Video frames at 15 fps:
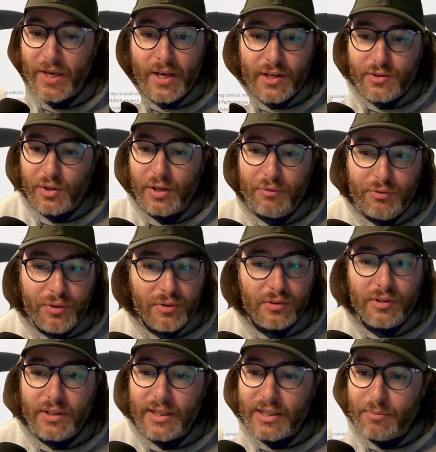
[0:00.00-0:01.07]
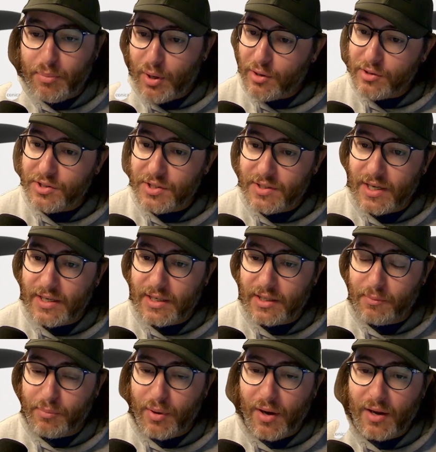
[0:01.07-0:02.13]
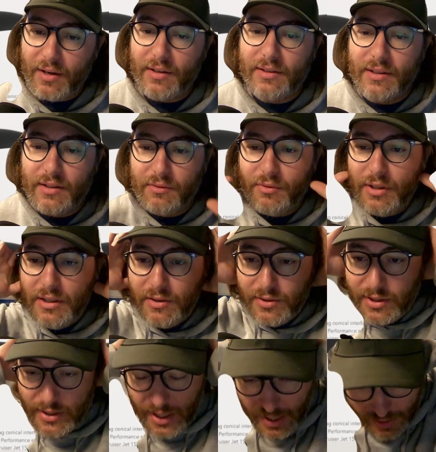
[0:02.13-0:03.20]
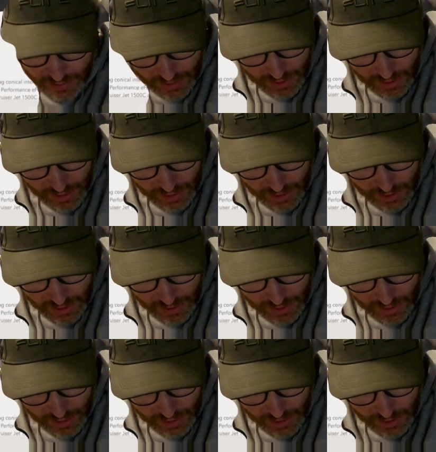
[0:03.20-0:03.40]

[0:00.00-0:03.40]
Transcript: So if you're looking to purchase any of the product in the video today,